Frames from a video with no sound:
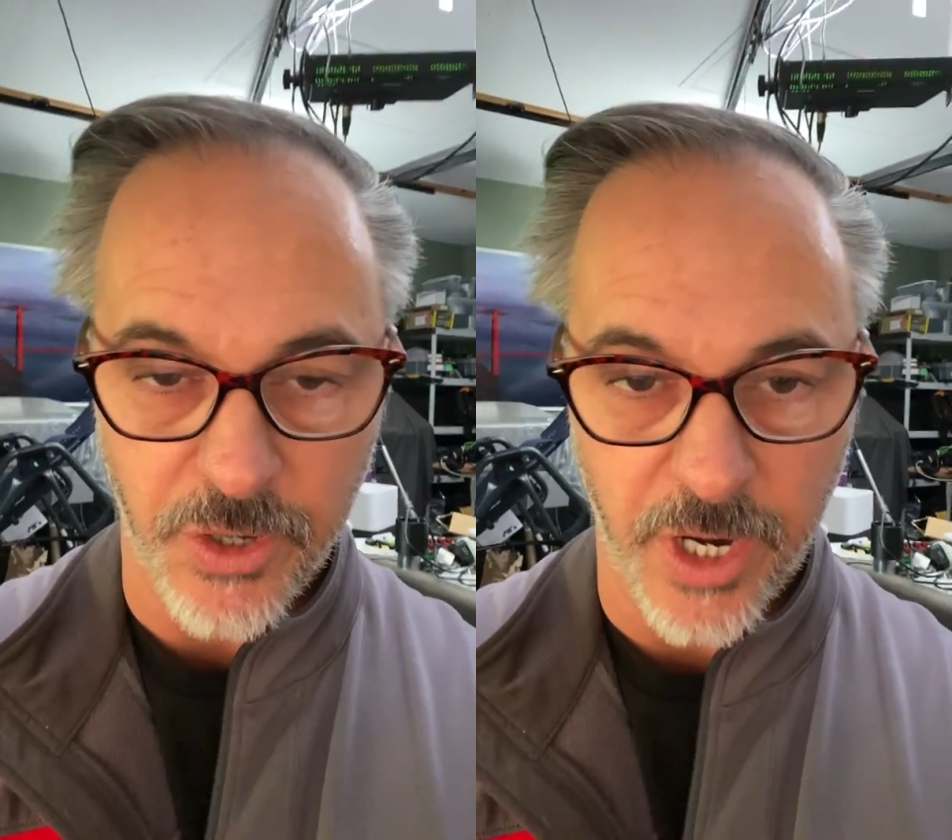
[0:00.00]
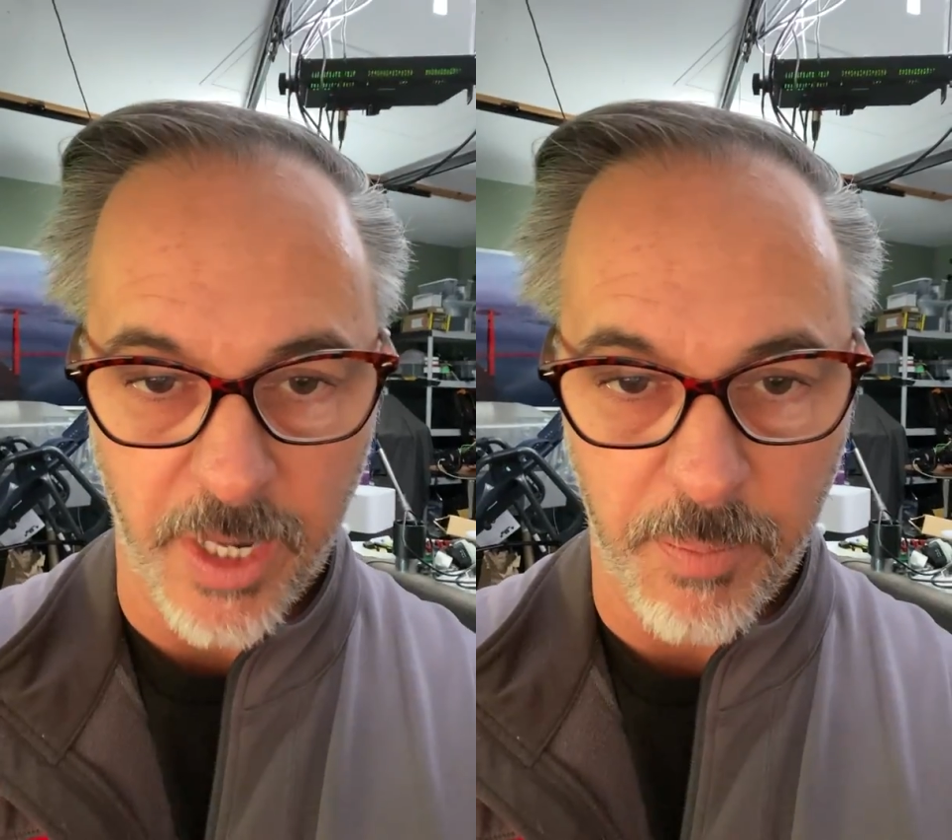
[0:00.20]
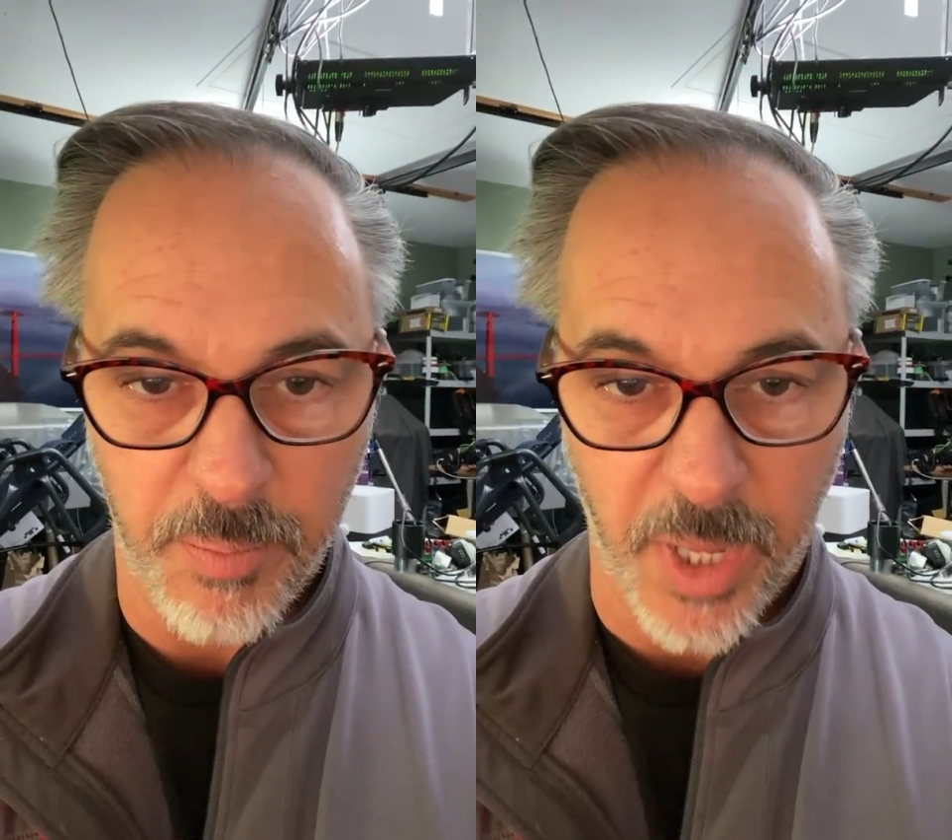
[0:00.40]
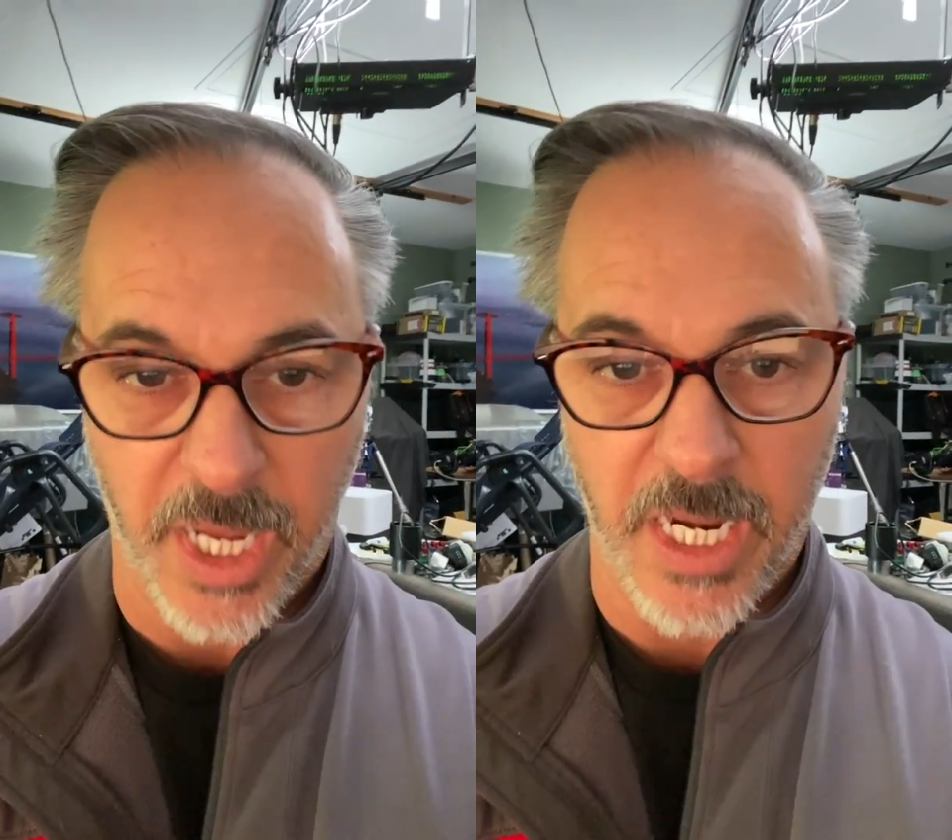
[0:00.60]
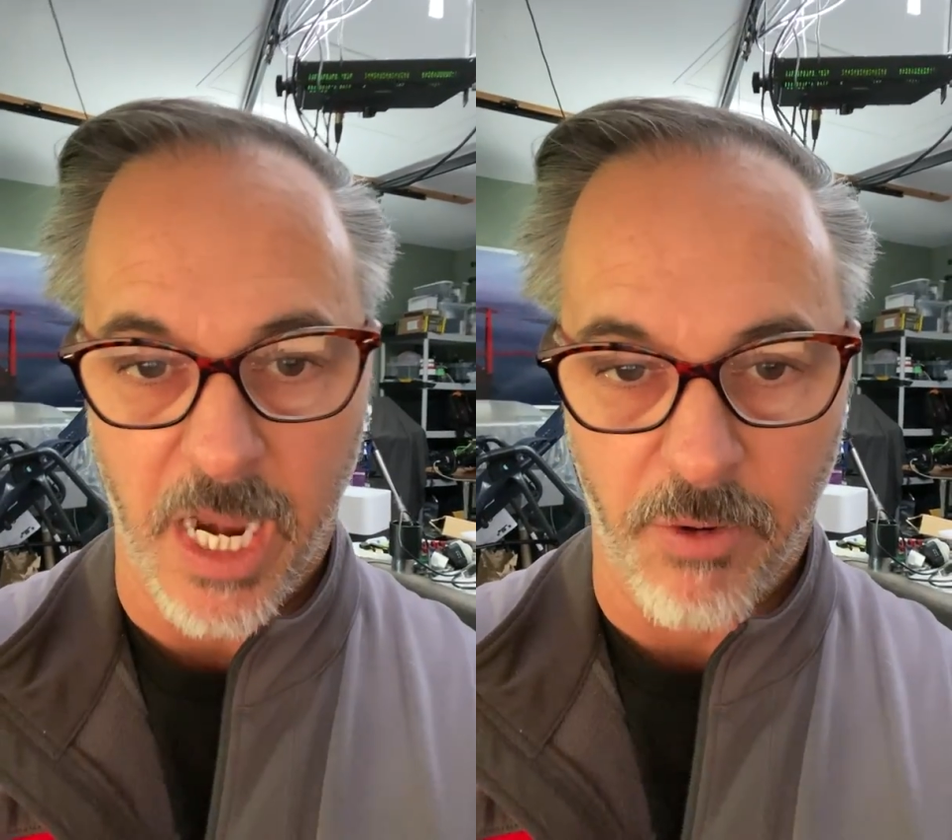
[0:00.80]
You're going to
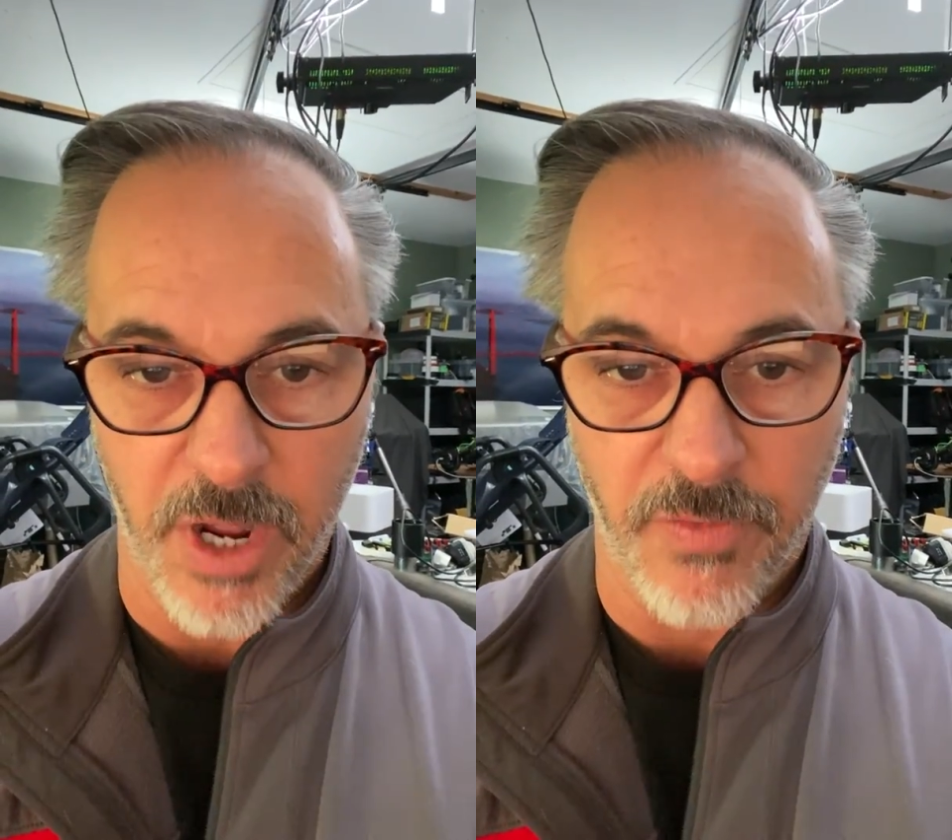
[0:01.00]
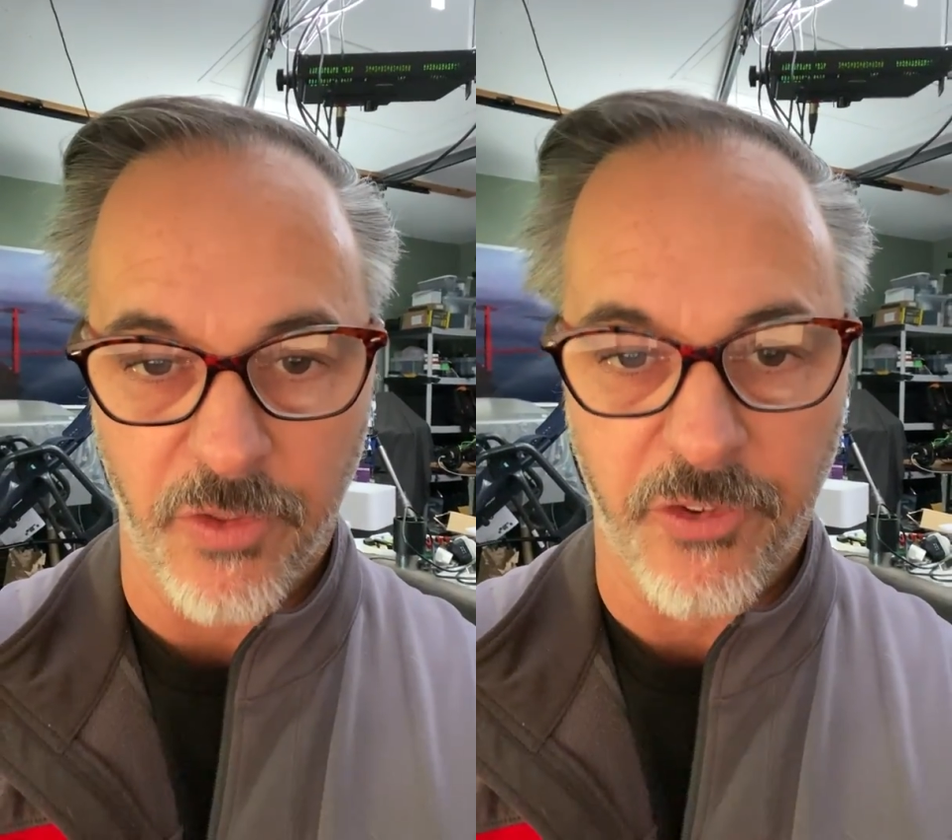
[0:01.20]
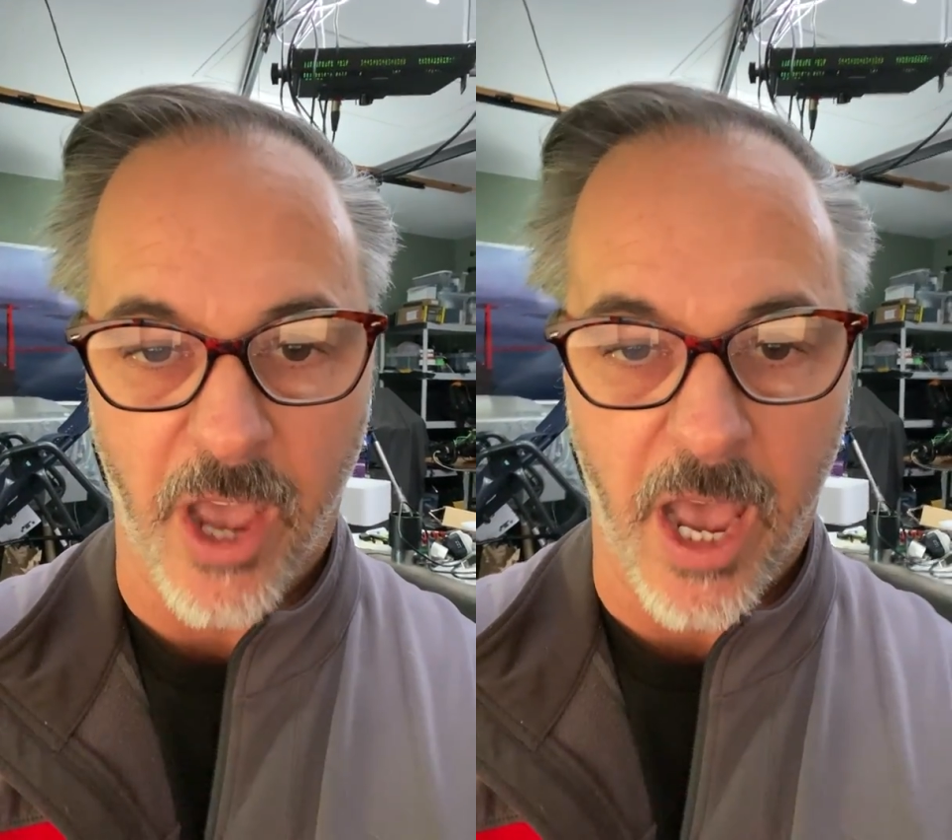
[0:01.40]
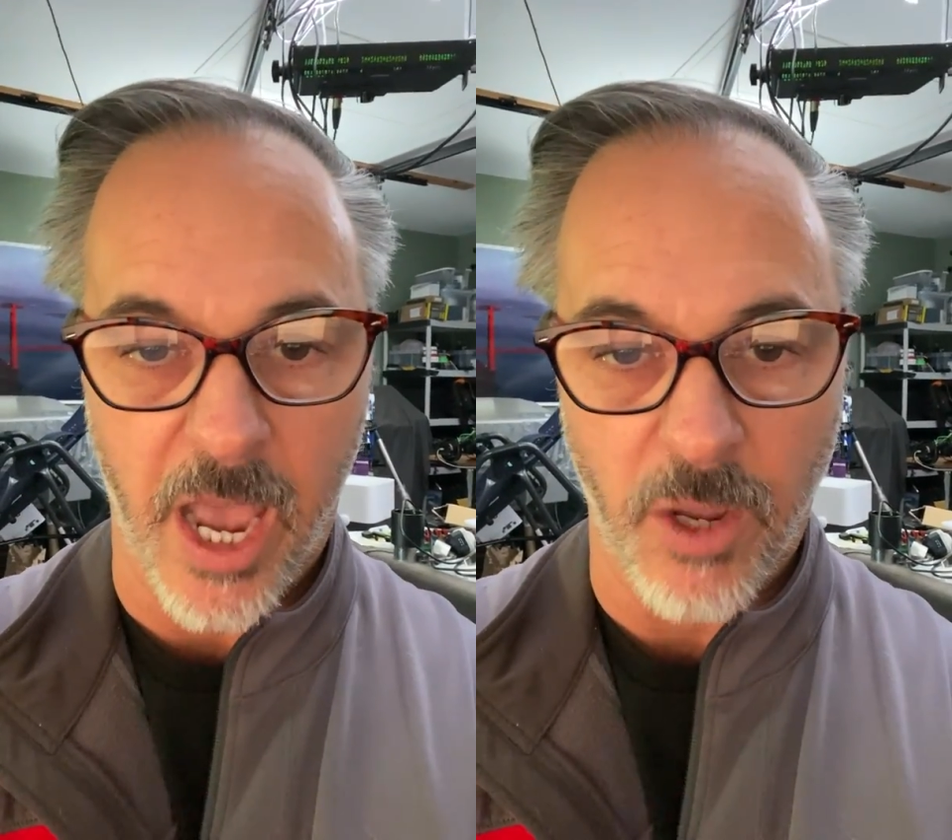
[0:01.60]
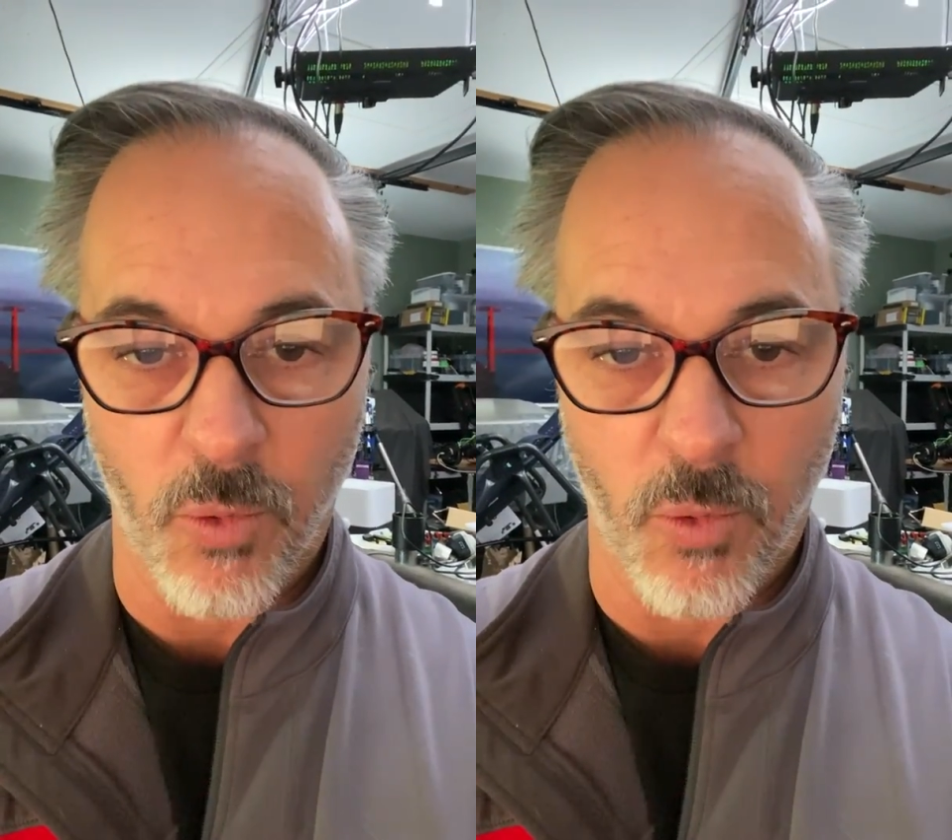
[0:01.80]
pick an area of the sky